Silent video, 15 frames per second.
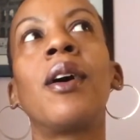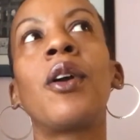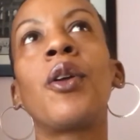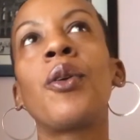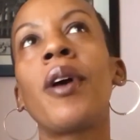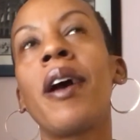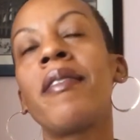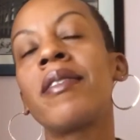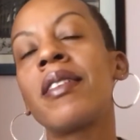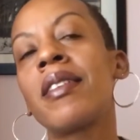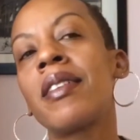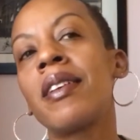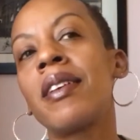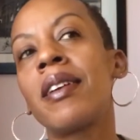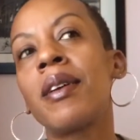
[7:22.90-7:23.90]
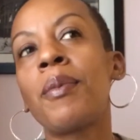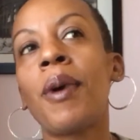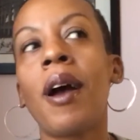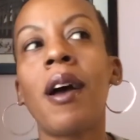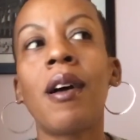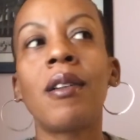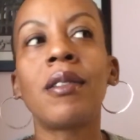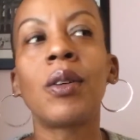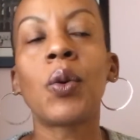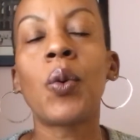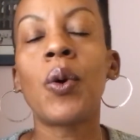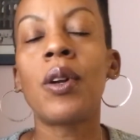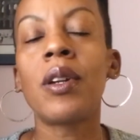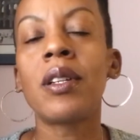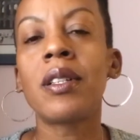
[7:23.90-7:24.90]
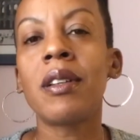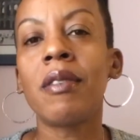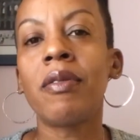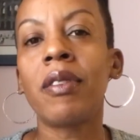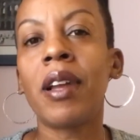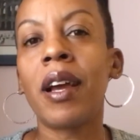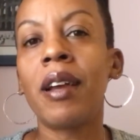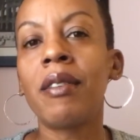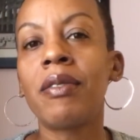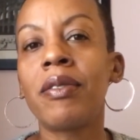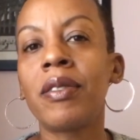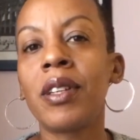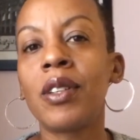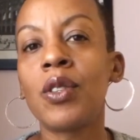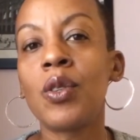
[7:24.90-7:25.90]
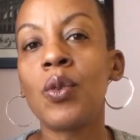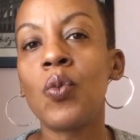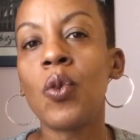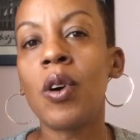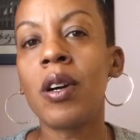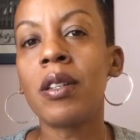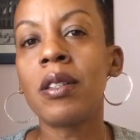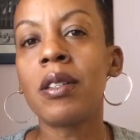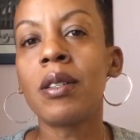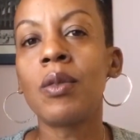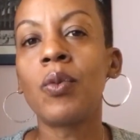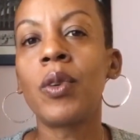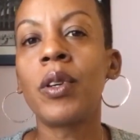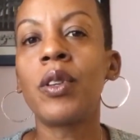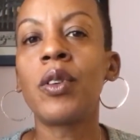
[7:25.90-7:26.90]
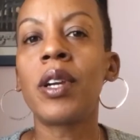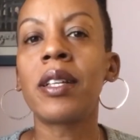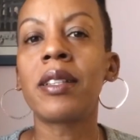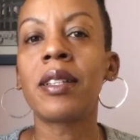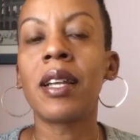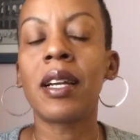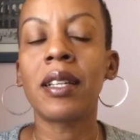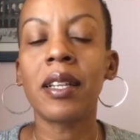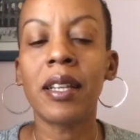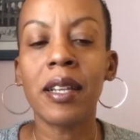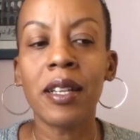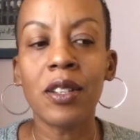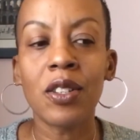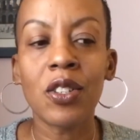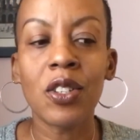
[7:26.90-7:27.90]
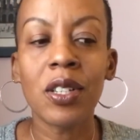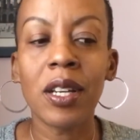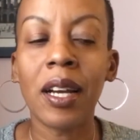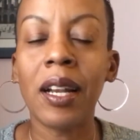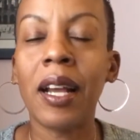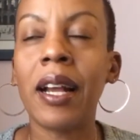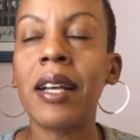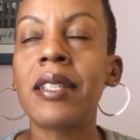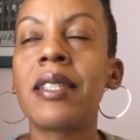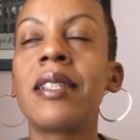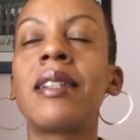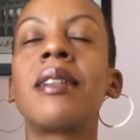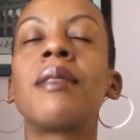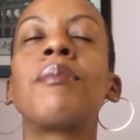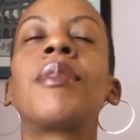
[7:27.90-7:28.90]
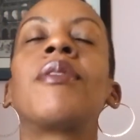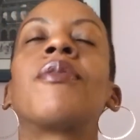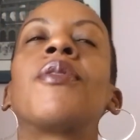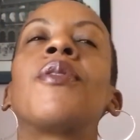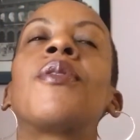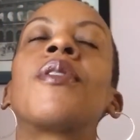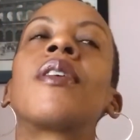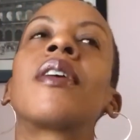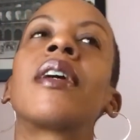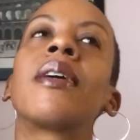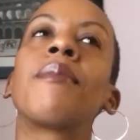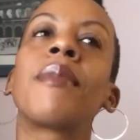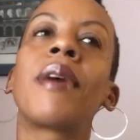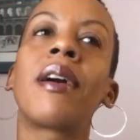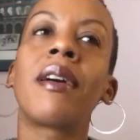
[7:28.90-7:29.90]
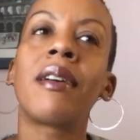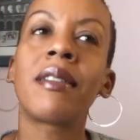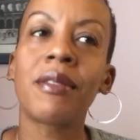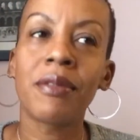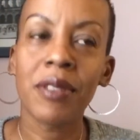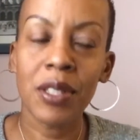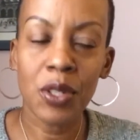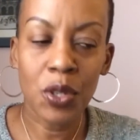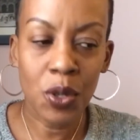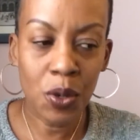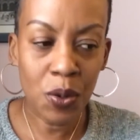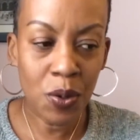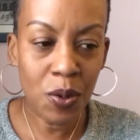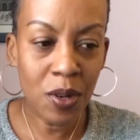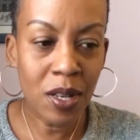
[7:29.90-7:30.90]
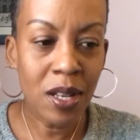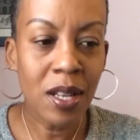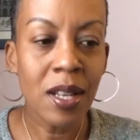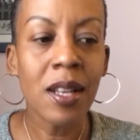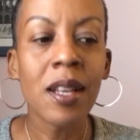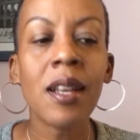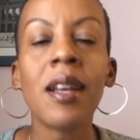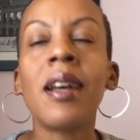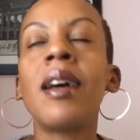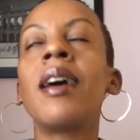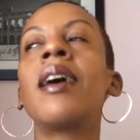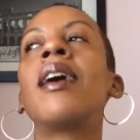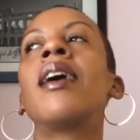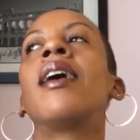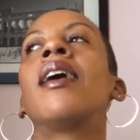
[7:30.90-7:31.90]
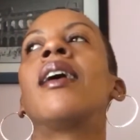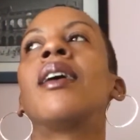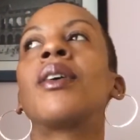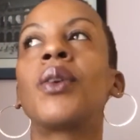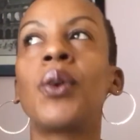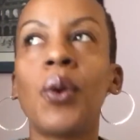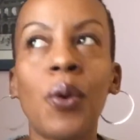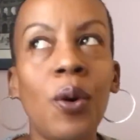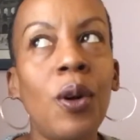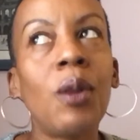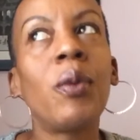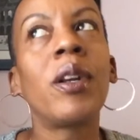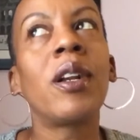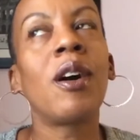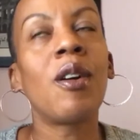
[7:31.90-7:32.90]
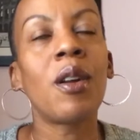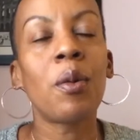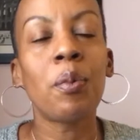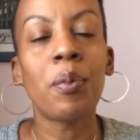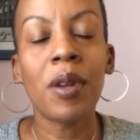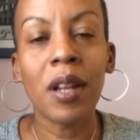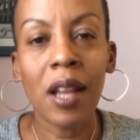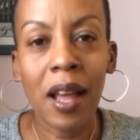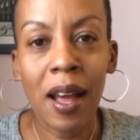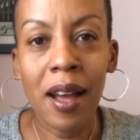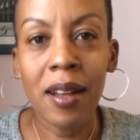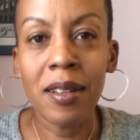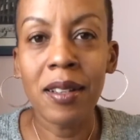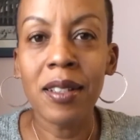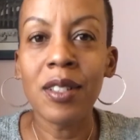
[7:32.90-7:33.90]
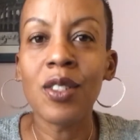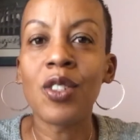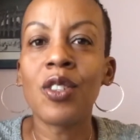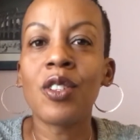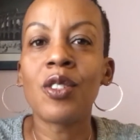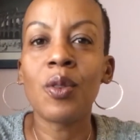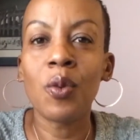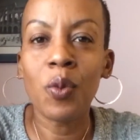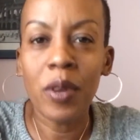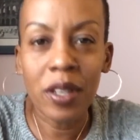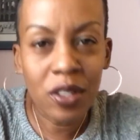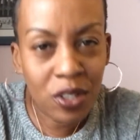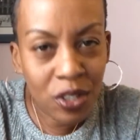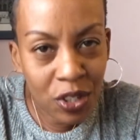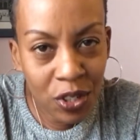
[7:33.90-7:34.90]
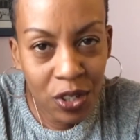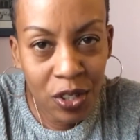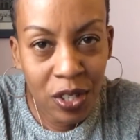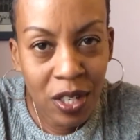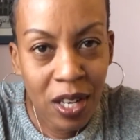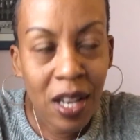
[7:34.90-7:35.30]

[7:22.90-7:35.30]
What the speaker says: you have to think about the quality of life that you want when you get to that age. And like I said it before in my other video, a goal without a plan is just a wish.